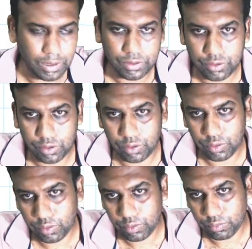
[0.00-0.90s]
So
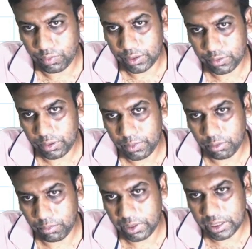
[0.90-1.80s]
what will be
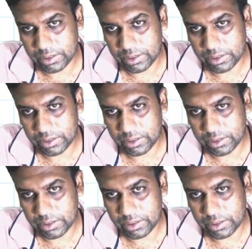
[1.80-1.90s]
omega